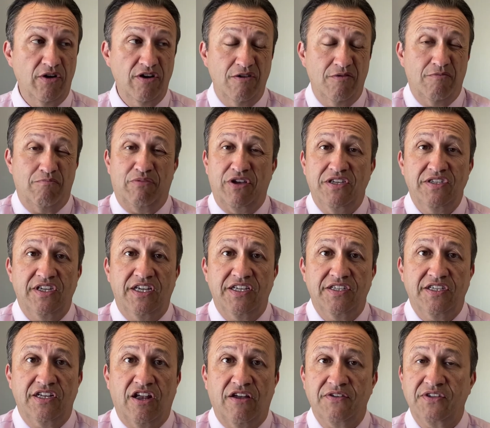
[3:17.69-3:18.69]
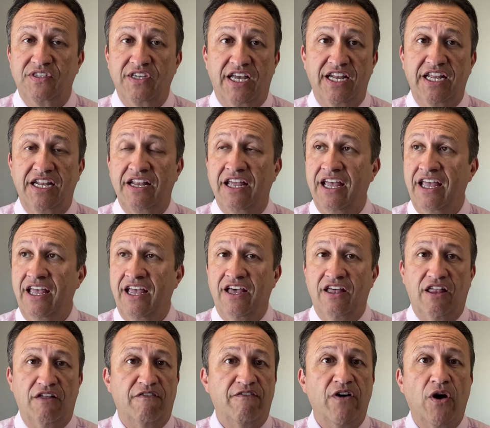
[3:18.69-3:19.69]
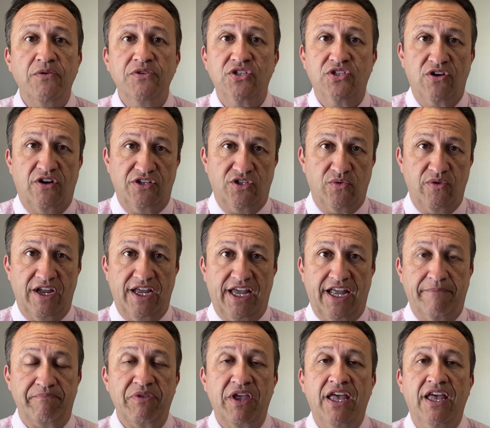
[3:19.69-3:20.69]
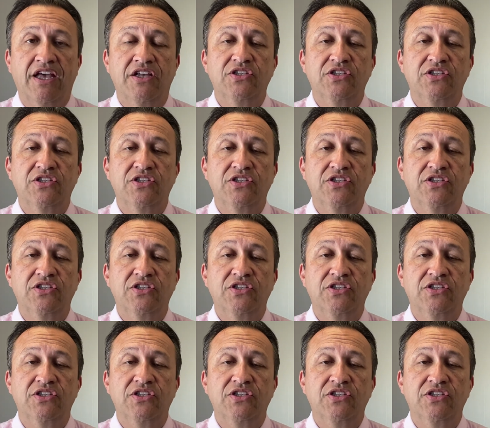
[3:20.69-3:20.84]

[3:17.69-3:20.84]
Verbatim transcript: or you're in business and all of a sudden a phone starts ringing.